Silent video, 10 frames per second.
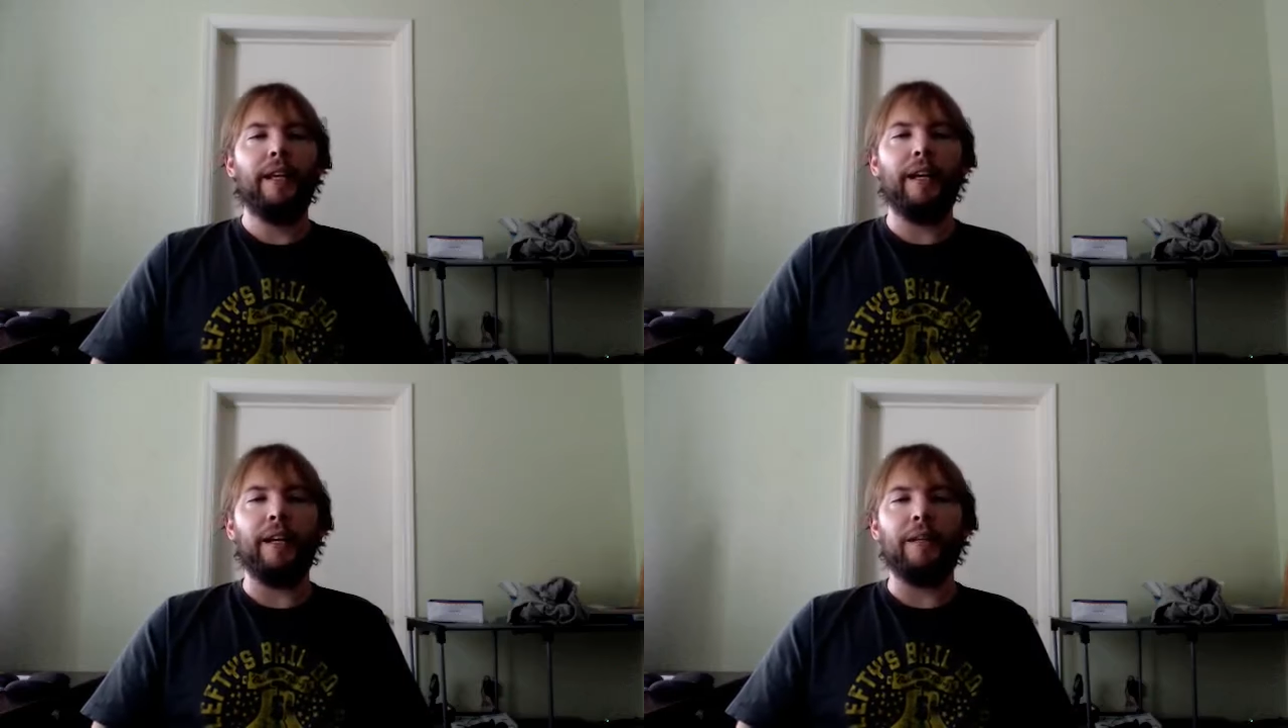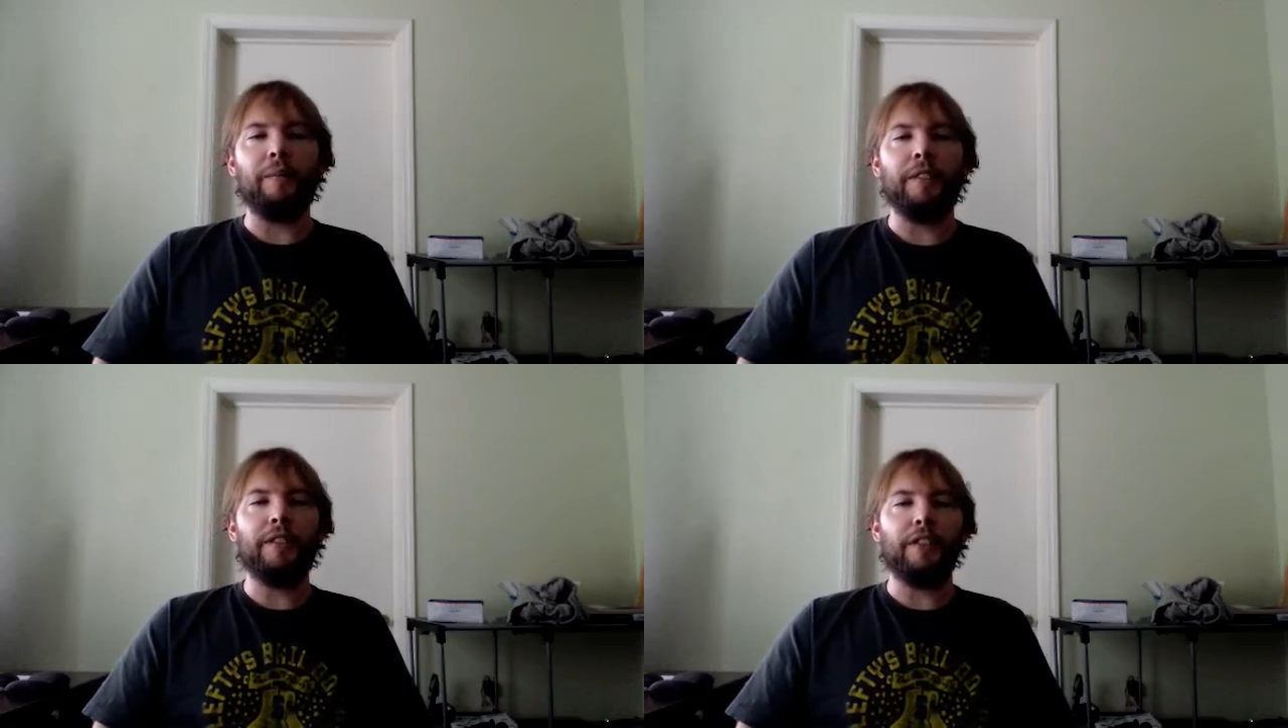
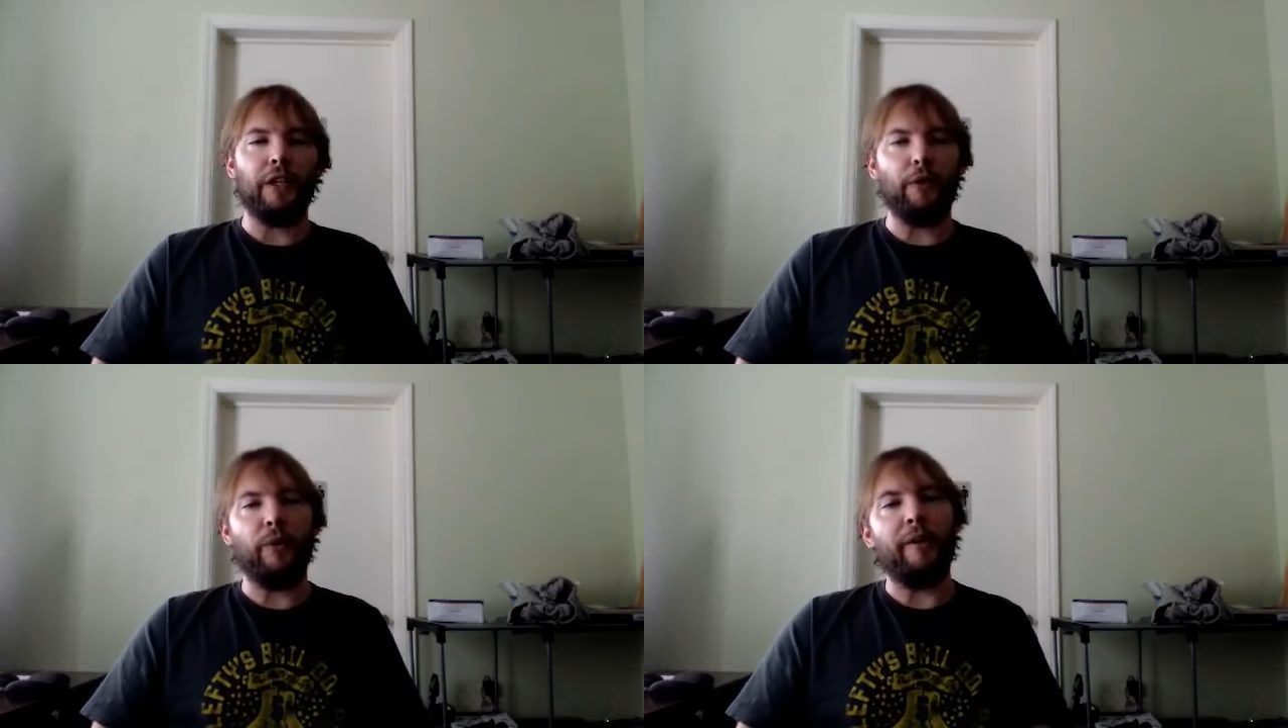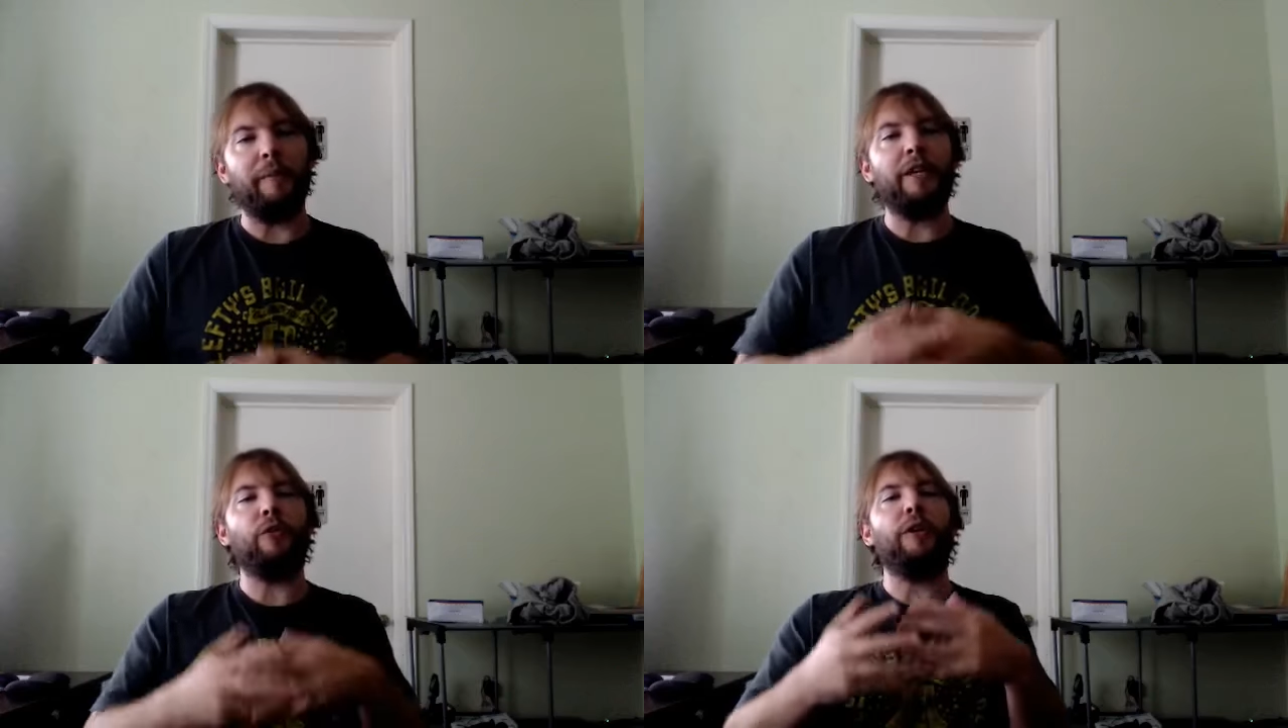So why
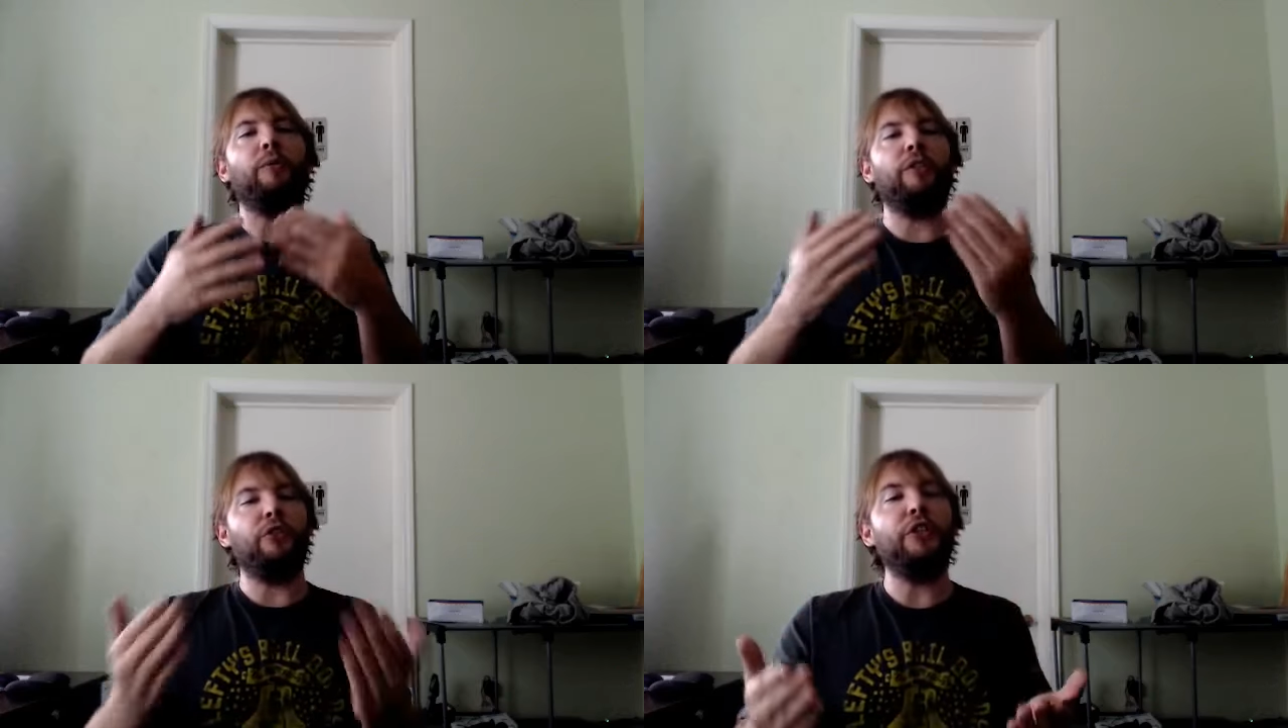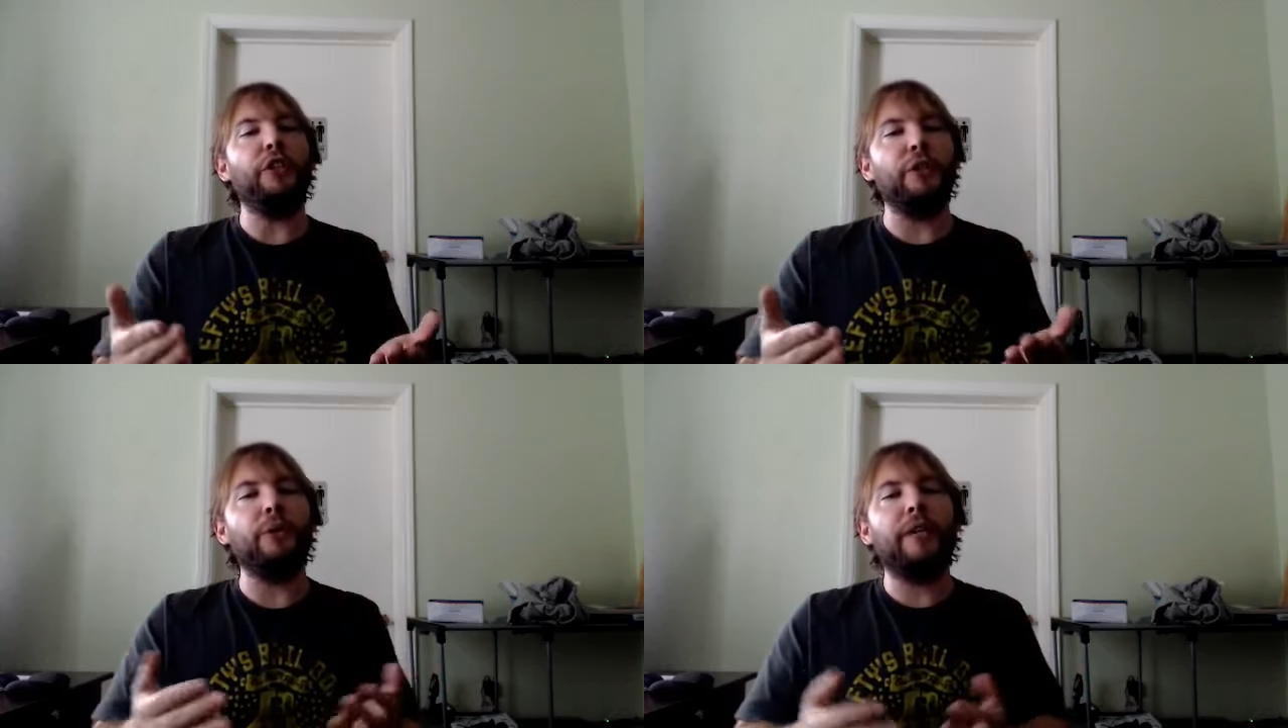Bitcoin was
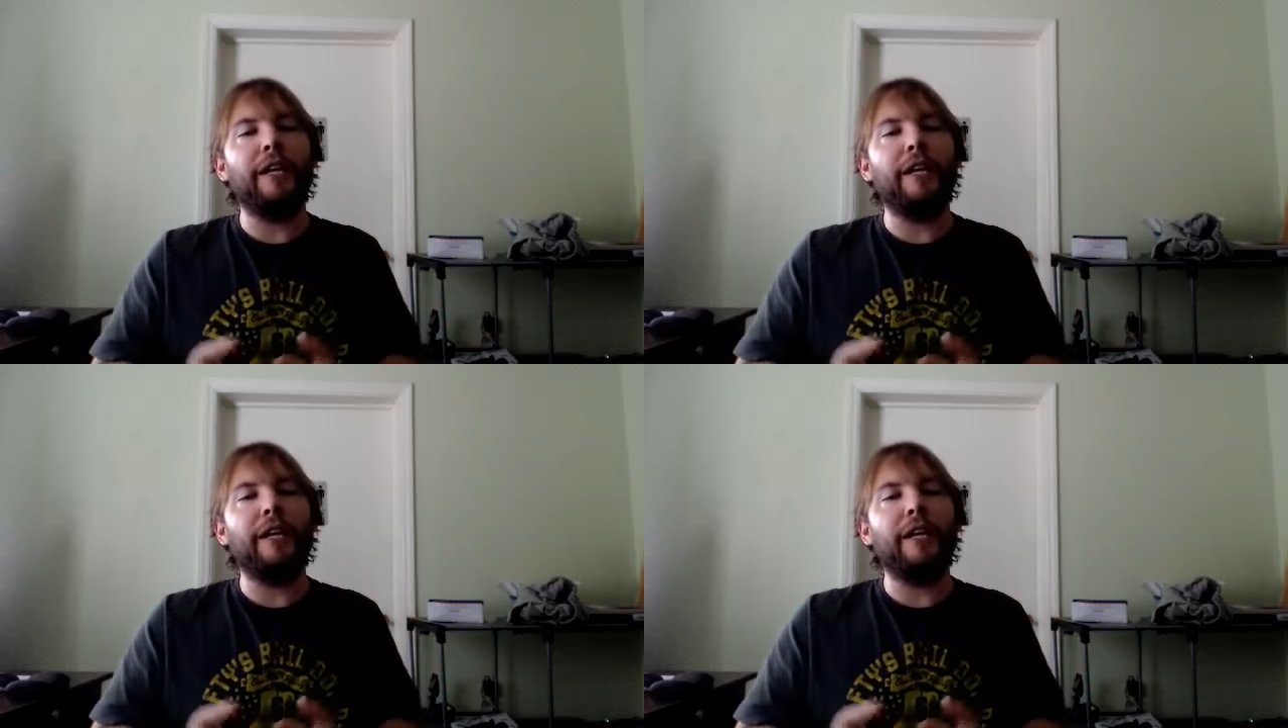new,